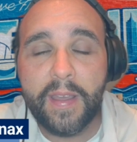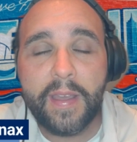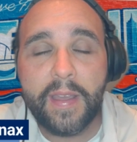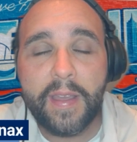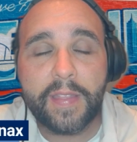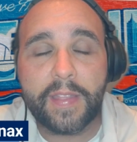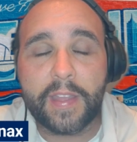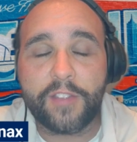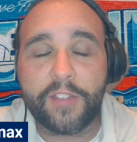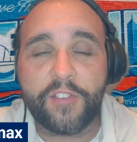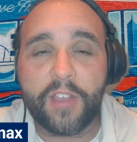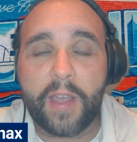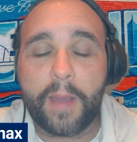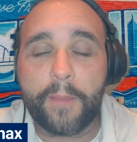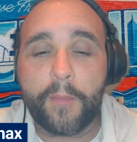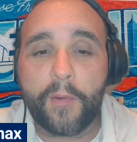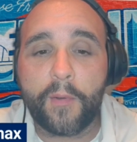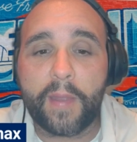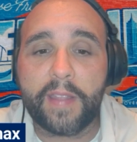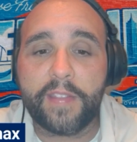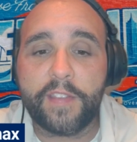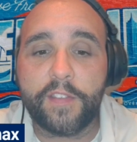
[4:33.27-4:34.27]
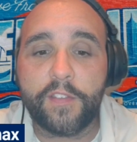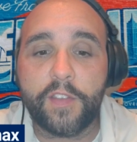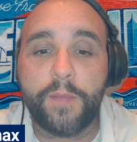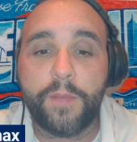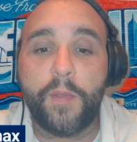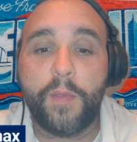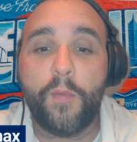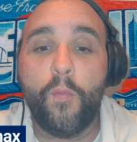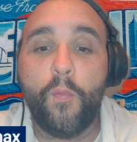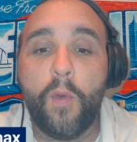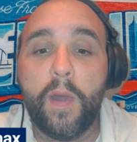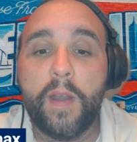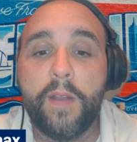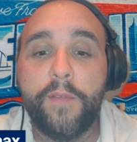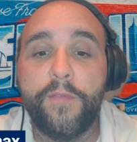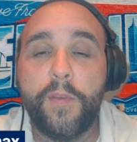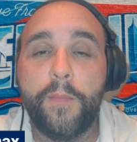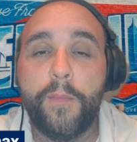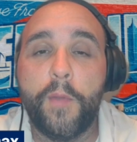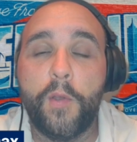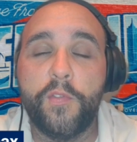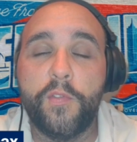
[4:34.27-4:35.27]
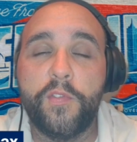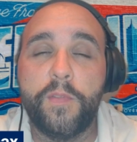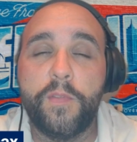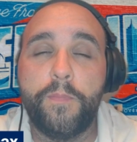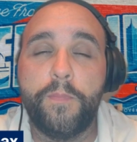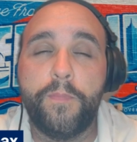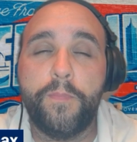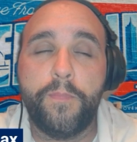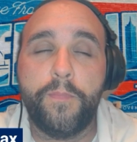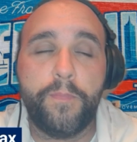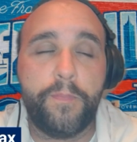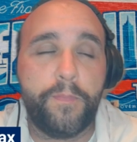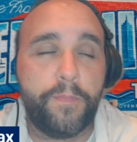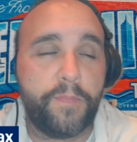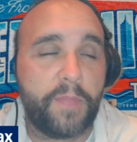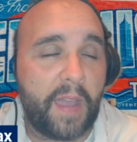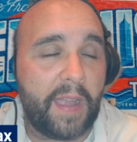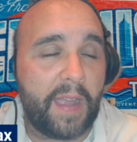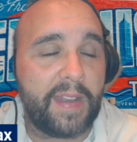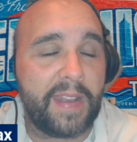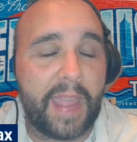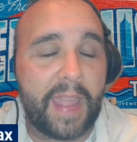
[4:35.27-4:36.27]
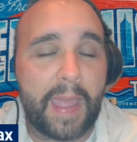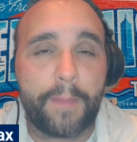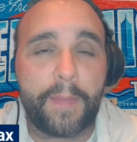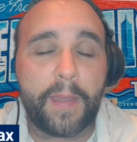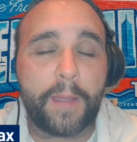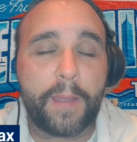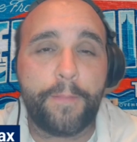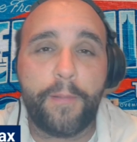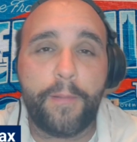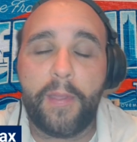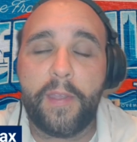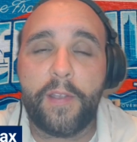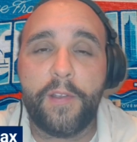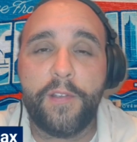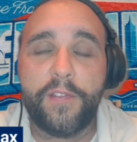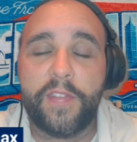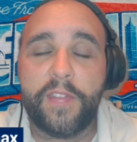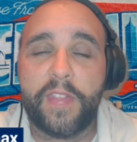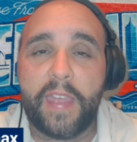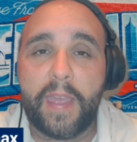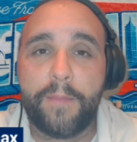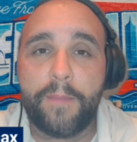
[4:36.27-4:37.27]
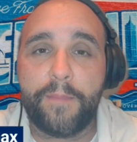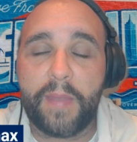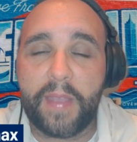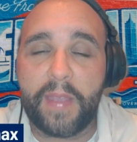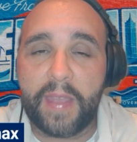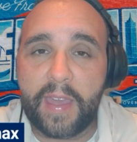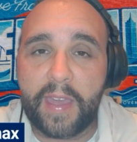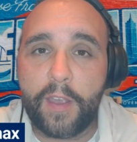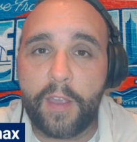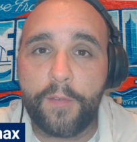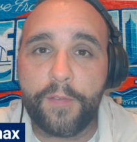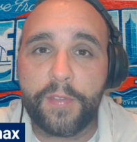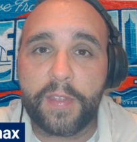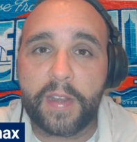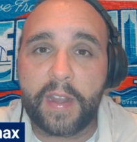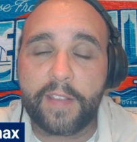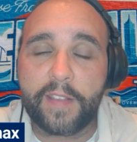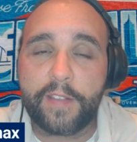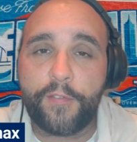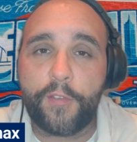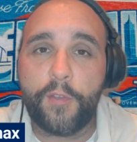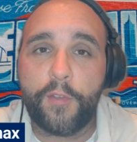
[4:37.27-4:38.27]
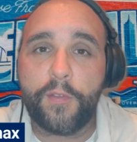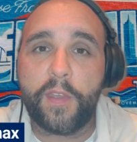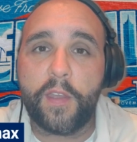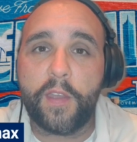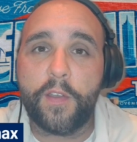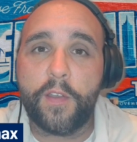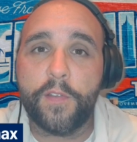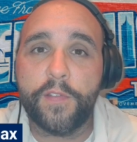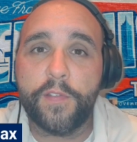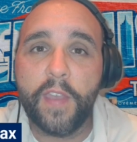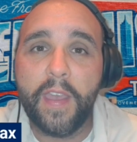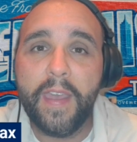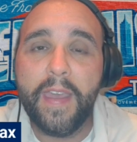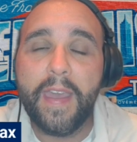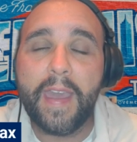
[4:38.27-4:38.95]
that John Morant is going to be one of the most dynamic players in the NBA over the next few years.